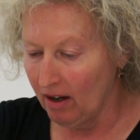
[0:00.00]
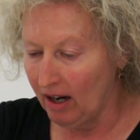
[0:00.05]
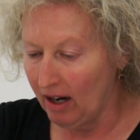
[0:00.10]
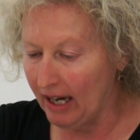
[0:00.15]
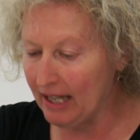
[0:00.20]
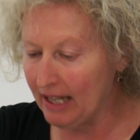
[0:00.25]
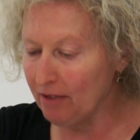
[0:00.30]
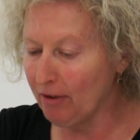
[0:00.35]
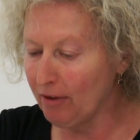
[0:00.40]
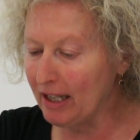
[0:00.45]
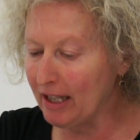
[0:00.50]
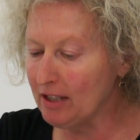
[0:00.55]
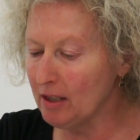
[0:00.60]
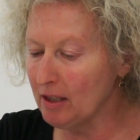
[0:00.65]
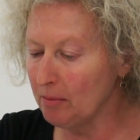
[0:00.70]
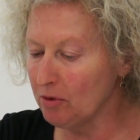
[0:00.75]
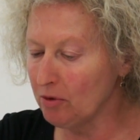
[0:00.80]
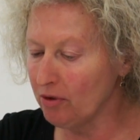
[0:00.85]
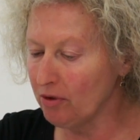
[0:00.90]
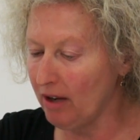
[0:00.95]
I invite
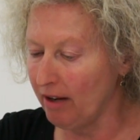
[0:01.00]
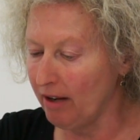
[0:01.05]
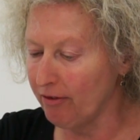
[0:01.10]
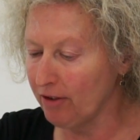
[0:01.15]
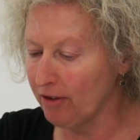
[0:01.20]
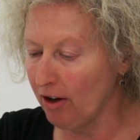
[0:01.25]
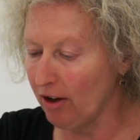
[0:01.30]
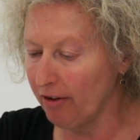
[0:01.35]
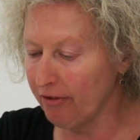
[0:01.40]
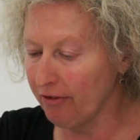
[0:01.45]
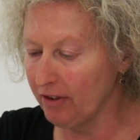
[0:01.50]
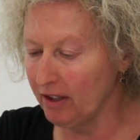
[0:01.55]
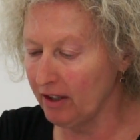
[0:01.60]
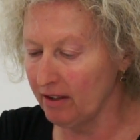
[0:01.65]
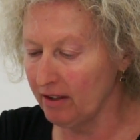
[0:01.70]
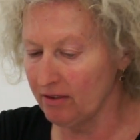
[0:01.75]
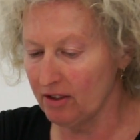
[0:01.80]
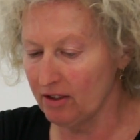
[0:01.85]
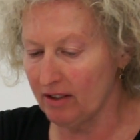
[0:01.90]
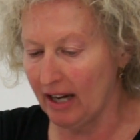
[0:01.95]
him to have coffee
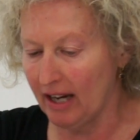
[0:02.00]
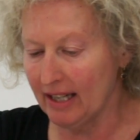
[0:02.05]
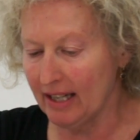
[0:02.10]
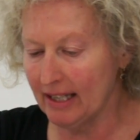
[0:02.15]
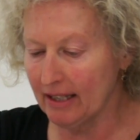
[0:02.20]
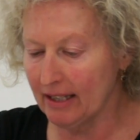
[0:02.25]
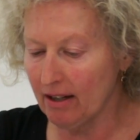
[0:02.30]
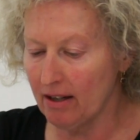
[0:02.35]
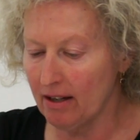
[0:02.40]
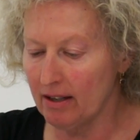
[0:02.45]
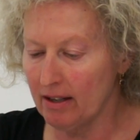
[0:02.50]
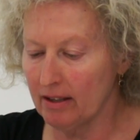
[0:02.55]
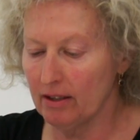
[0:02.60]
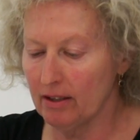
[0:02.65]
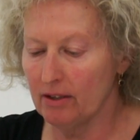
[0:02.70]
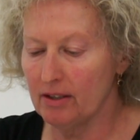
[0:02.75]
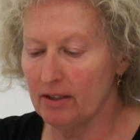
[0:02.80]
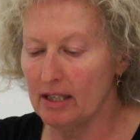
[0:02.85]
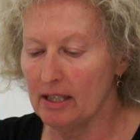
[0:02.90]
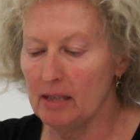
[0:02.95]
in the dining car.
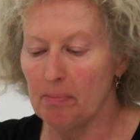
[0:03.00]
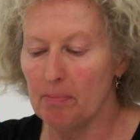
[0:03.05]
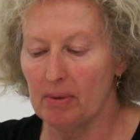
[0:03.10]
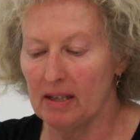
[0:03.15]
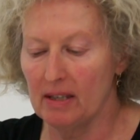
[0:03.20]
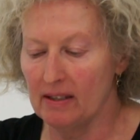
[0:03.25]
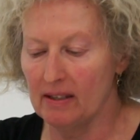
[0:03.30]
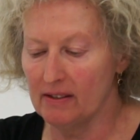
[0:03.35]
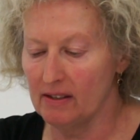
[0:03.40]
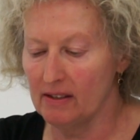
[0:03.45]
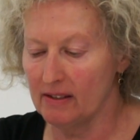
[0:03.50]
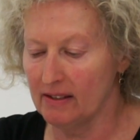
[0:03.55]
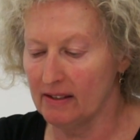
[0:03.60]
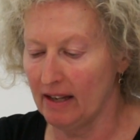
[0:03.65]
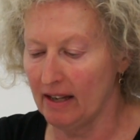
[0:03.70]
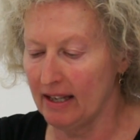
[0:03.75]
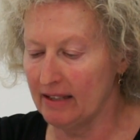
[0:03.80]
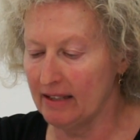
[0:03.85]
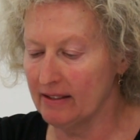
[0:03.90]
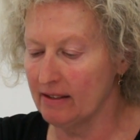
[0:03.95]
Tea, please, he
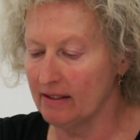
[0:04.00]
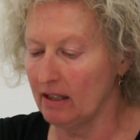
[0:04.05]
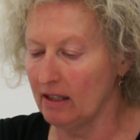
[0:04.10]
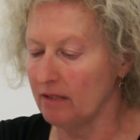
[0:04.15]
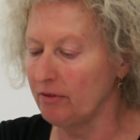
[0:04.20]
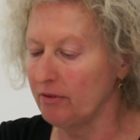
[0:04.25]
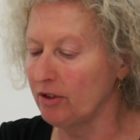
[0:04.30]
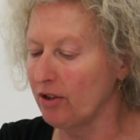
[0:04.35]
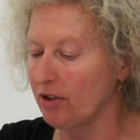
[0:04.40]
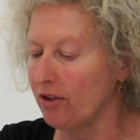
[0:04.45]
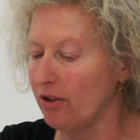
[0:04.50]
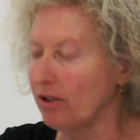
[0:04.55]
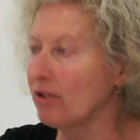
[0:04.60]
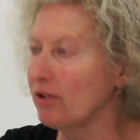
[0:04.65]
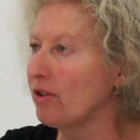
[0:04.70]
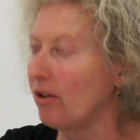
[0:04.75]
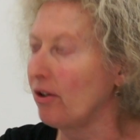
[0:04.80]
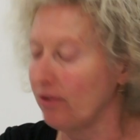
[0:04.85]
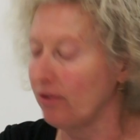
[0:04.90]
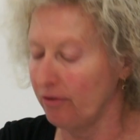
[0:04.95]
says, and we
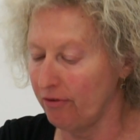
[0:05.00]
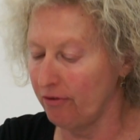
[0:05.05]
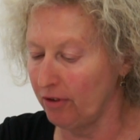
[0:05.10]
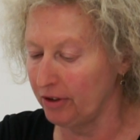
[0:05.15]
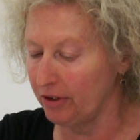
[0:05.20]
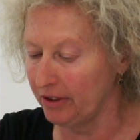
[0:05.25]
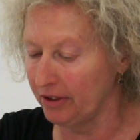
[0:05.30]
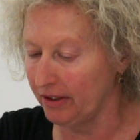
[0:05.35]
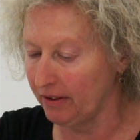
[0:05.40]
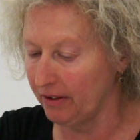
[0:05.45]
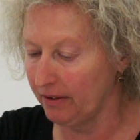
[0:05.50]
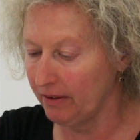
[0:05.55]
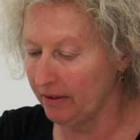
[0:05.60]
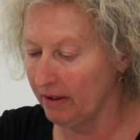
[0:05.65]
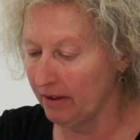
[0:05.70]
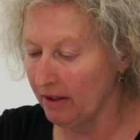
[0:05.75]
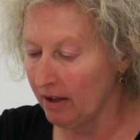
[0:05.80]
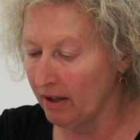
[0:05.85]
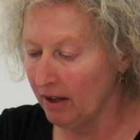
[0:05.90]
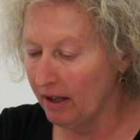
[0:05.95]
talked on further.
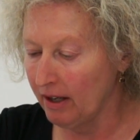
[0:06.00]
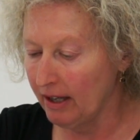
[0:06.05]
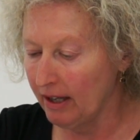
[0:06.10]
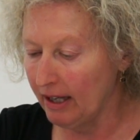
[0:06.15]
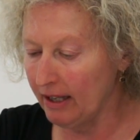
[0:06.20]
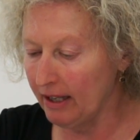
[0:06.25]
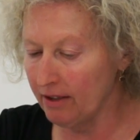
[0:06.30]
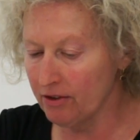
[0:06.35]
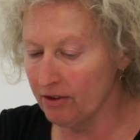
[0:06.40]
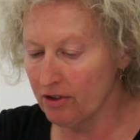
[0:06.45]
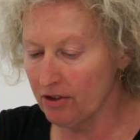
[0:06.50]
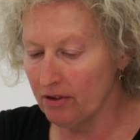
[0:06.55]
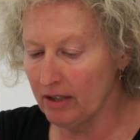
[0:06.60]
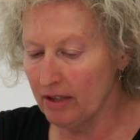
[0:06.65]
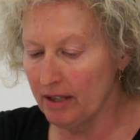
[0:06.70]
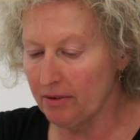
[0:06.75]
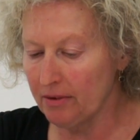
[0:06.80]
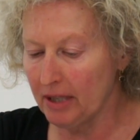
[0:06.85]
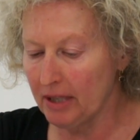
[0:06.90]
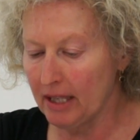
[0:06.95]

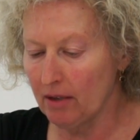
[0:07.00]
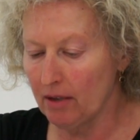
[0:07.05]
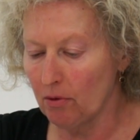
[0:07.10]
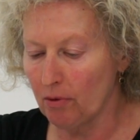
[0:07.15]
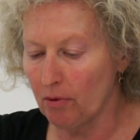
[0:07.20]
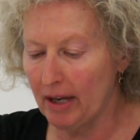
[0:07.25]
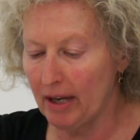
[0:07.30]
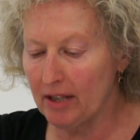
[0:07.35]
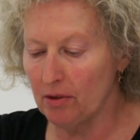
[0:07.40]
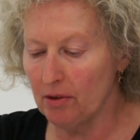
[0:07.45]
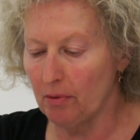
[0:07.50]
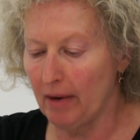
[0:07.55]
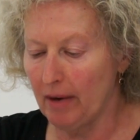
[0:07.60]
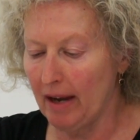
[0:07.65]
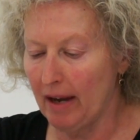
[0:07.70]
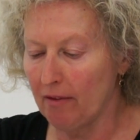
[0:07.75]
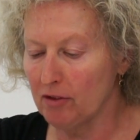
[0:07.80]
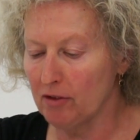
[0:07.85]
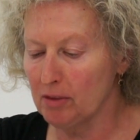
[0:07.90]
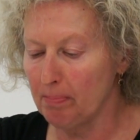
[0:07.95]
Engineering, radio
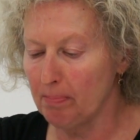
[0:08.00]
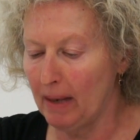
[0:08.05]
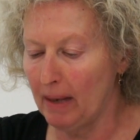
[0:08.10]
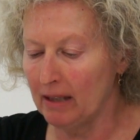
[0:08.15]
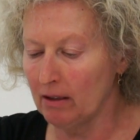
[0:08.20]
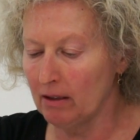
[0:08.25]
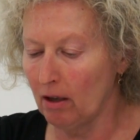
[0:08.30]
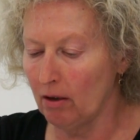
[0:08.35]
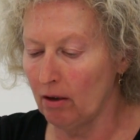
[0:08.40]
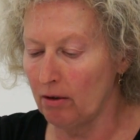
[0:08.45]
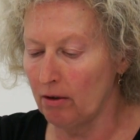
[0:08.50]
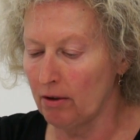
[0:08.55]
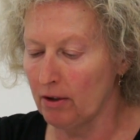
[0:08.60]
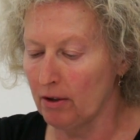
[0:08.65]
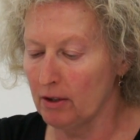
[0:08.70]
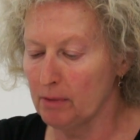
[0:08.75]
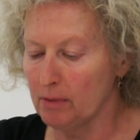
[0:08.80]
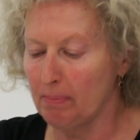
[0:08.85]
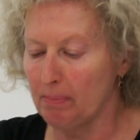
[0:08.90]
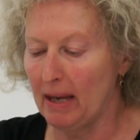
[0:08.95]
waves,
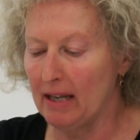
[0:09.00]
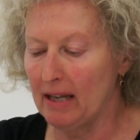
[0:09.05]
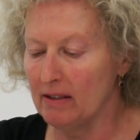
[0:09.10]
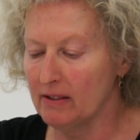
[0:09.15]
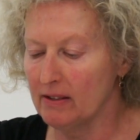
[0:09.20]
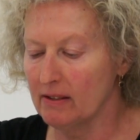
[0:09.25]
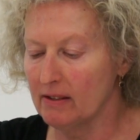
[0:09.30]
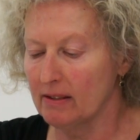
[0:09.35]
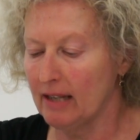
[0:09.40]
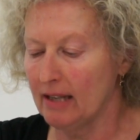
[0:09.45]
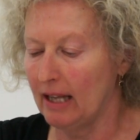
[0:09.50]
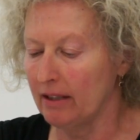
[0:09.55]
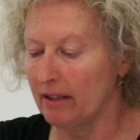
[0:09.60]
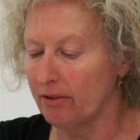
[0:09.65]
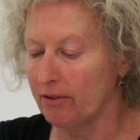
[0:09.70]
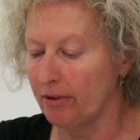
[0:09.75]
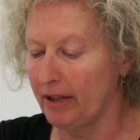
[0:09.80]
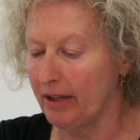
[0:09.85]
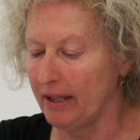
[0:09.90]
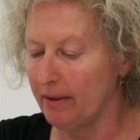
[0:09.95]
Bangalore, space,
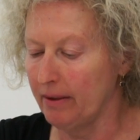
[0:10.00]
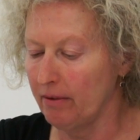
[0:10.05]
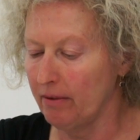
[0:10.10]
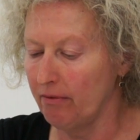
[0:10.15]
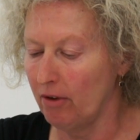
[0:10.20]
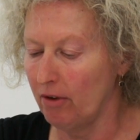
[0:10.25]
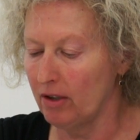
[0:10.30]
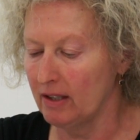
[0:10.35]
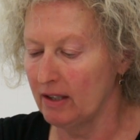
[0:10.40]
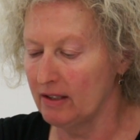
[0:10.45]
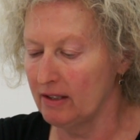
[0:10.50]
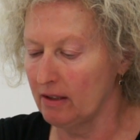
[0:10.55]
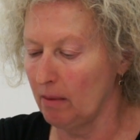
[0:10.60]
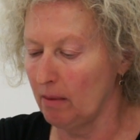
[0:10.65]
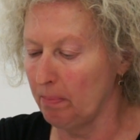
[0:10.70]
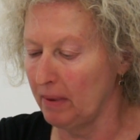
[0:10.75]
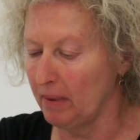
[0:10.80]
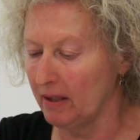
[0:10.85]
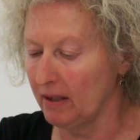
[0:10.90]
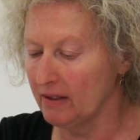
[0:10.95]
Calgary were his
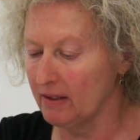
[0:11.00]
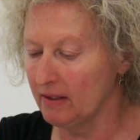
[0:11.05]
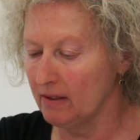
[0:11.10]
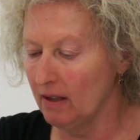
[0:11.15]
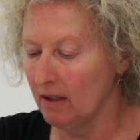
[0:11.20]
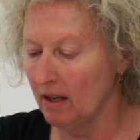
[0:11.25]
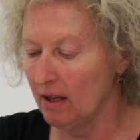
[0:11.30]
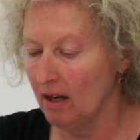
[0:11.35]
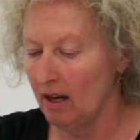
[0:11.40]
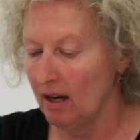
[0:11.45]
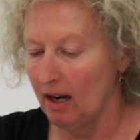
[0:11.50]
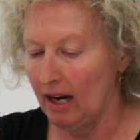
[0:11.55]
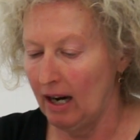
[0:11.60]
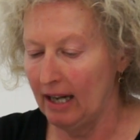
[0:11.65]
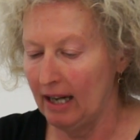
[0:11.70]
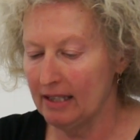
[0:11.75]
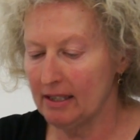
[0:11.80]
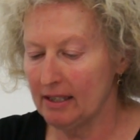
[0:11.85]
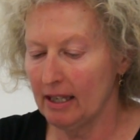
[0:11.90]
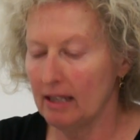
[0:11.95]
topics.
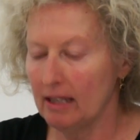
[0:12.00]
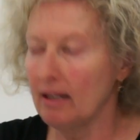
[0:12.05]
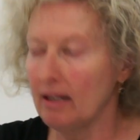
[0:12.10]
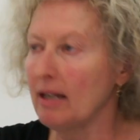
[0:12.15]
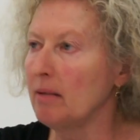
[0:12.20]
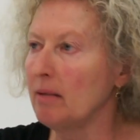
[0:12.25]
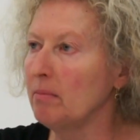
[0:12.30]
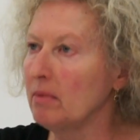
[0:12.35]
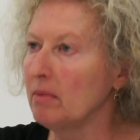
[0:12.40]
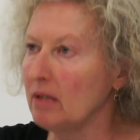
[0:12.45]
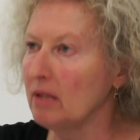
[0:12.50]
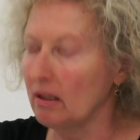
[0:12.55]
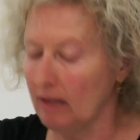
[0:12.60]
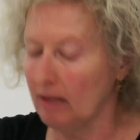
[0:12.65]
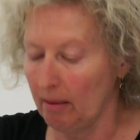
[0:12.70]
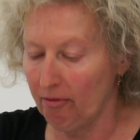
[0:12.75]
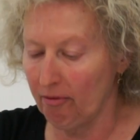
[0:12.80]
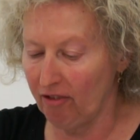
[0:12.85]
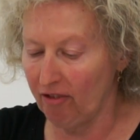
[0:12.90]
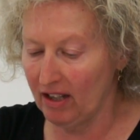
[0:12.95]
I tell him that
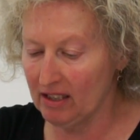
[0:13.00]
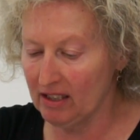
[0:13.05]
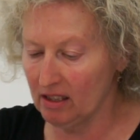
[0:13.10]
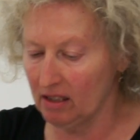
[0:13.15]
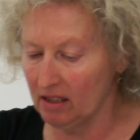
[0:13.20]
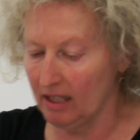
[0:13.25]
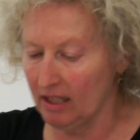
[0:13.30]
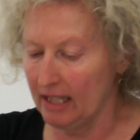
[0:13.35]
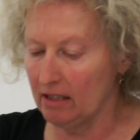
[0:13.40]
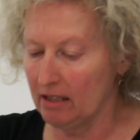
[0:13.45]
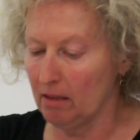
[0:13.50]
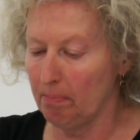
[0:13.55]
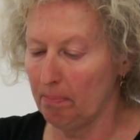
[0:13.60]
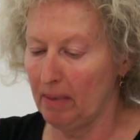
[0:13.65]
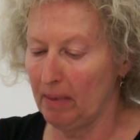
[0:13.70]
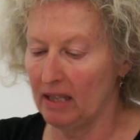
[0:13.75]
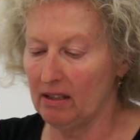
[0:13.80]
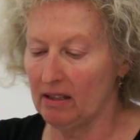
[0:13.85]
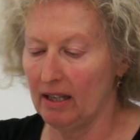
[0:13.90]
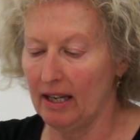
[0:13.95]
I'm fascinated
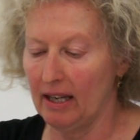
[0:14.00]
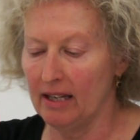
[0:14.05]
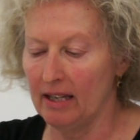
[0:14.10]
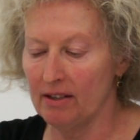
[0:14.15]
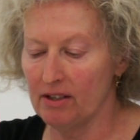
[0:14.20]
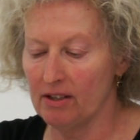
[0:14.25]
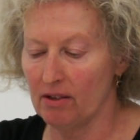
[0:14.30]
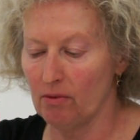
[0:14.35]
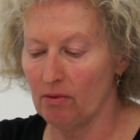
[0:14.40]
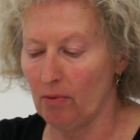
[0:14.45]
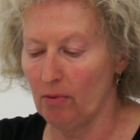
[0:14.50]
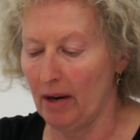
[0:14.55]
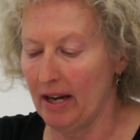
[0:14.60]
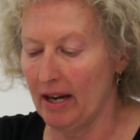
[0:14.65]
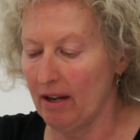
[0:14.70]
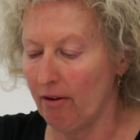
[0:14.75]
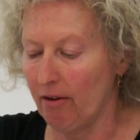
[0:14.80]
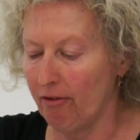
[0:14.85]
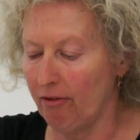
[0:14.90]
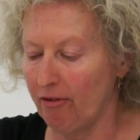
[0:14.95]
by the Indian
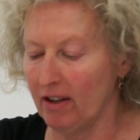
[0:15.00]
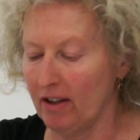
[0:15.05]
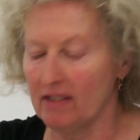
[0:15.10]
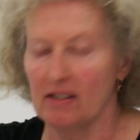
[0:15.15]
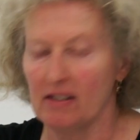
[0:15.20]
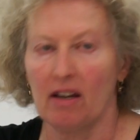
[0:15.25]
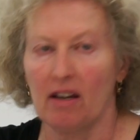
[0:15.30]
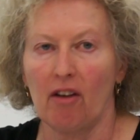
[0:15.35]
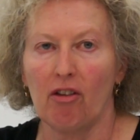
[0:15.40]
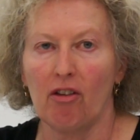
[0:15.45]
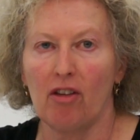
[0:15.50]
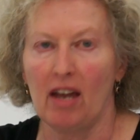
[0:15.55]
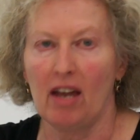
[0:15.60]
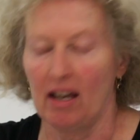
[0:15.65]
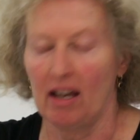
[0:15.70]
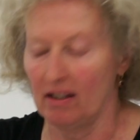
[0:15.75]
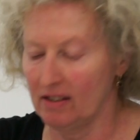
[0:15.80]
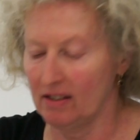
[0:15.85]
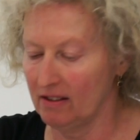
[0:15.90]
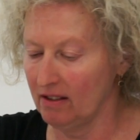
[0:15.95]
way of fixing
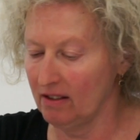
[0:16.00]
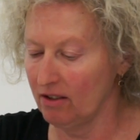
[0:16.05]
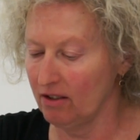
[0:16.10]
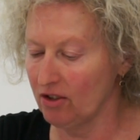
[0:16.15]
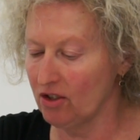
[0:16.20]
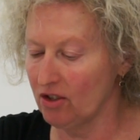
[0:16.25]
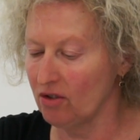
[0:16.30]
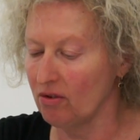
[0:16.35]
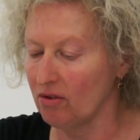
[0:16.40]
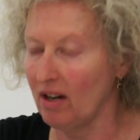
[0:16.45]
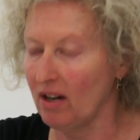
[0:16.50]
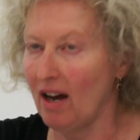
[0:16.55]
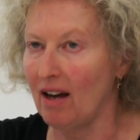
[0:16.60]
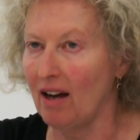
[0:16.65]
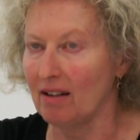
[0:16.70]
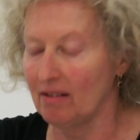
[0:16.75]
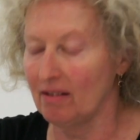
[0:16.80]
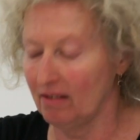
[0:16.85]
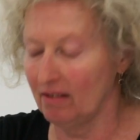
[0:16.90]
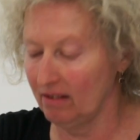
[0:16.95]
things,
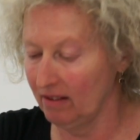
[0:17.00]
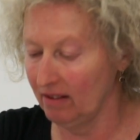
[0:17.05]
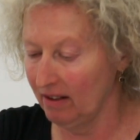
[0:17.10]
Jugaad.